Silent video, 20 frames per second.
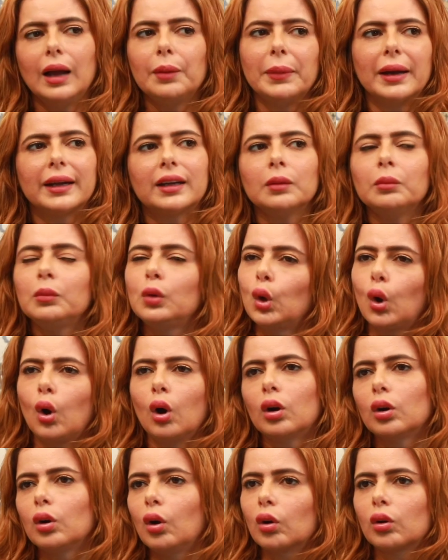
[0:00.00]
I met him
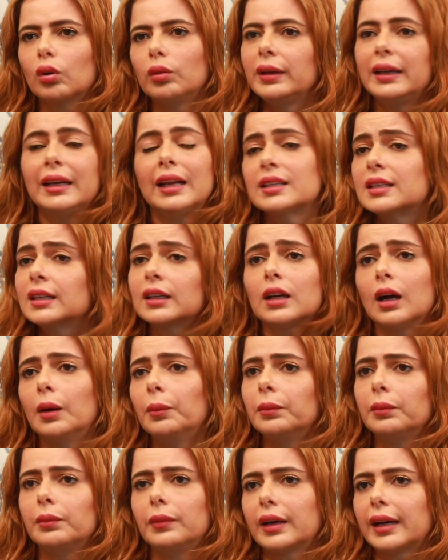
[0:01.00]
long, long. He doesn't
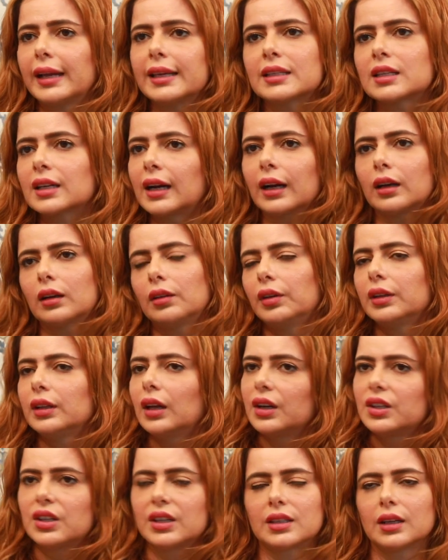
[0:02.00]
come racetrack.
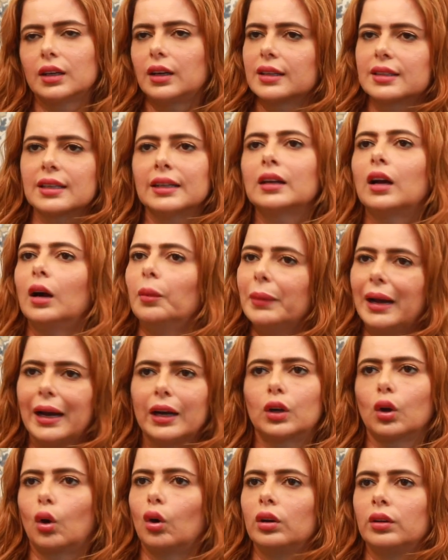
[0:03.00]
Vanda Ajith sir doesn't come
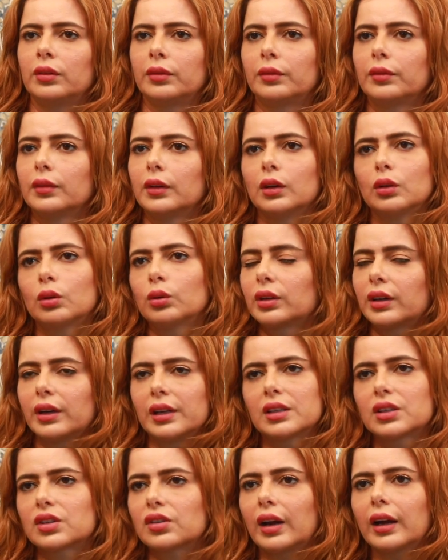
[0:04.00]
at all to the
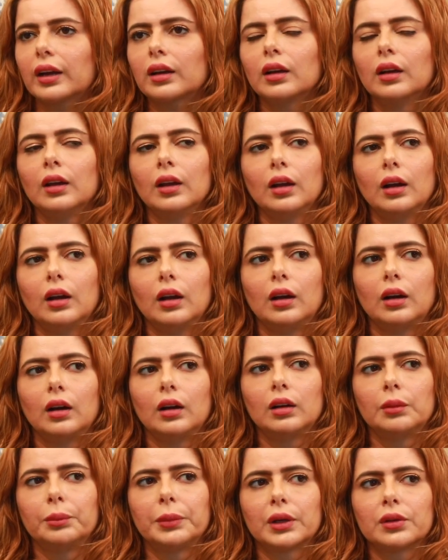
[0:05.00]
racetrack
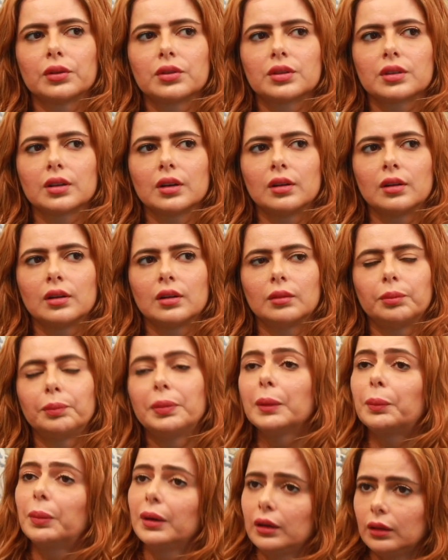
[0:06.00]
uh, because uh,
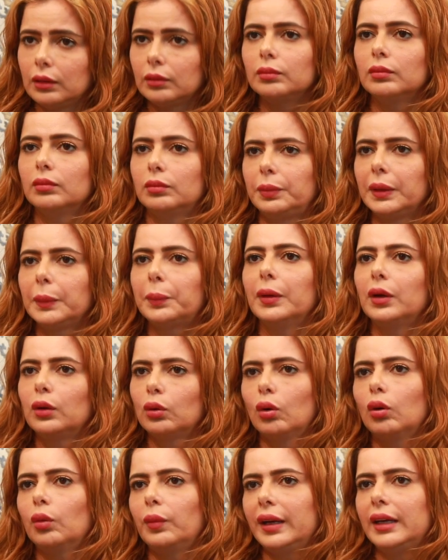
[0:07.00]
people people
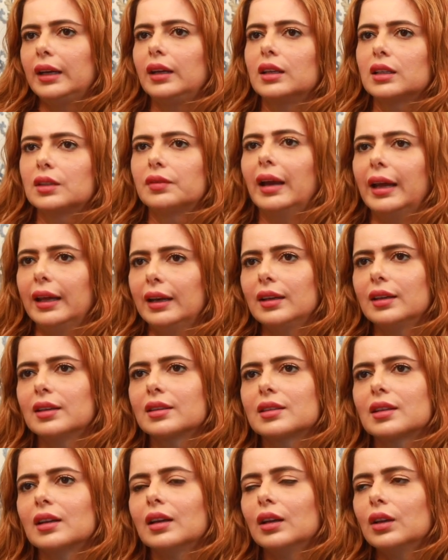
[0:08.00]
know when he is where he
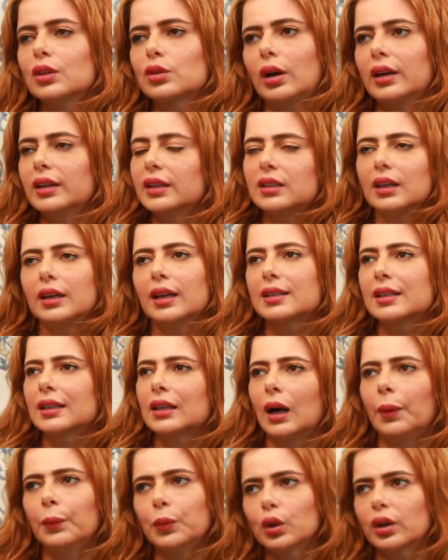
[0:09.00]
is. So Ajith sir
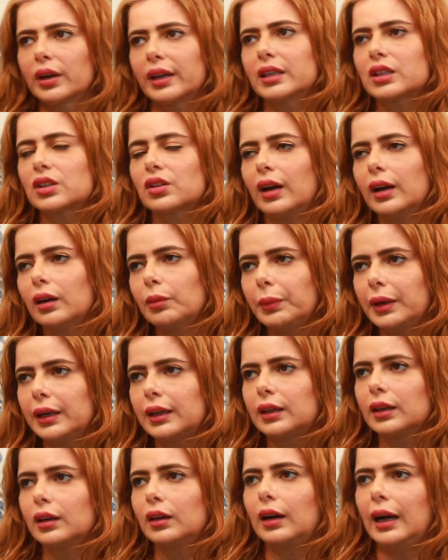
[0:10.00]
doesn't come to the racetrack.
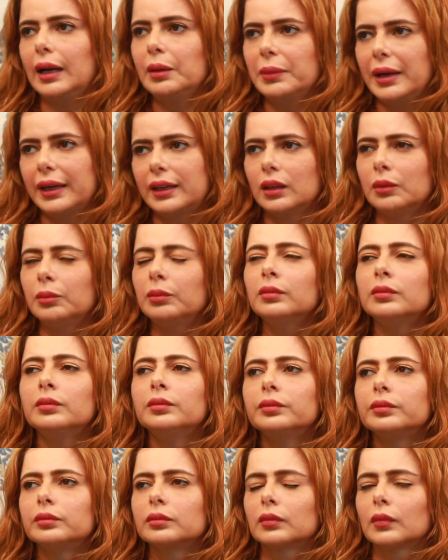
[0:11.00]
But uh, I met him
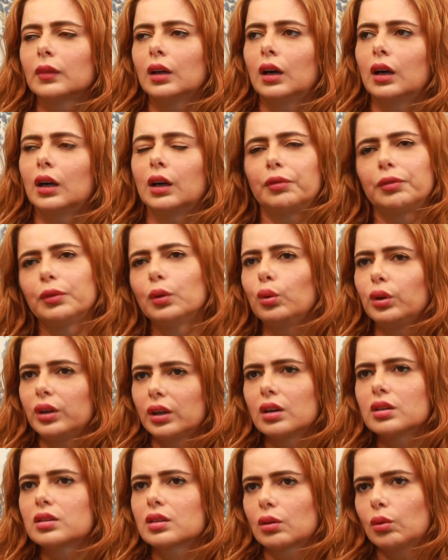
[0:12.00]
a few
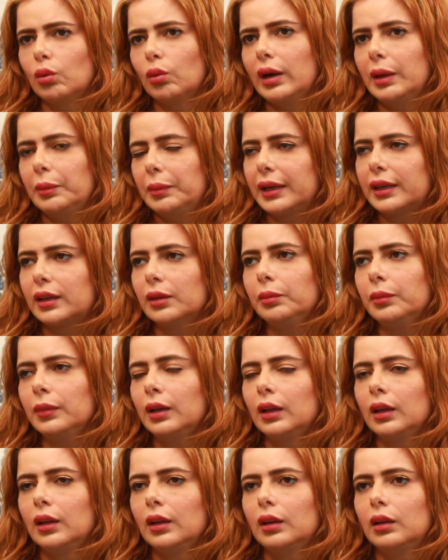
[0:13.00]
years ago. I met him.
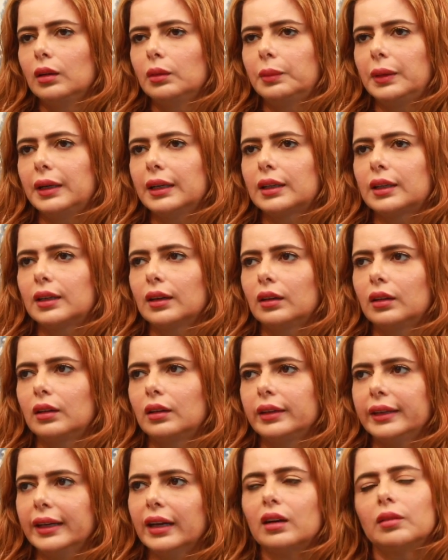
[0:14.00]
But
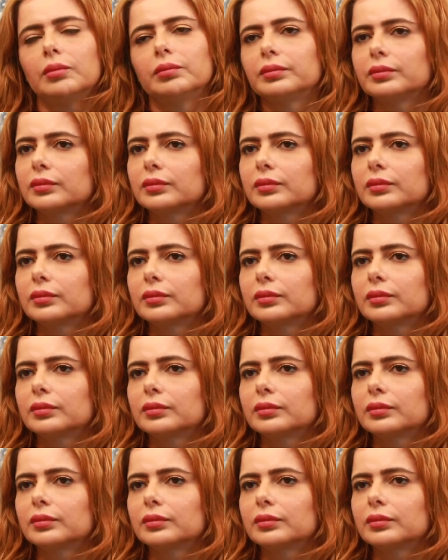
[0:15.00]
uh, yeah.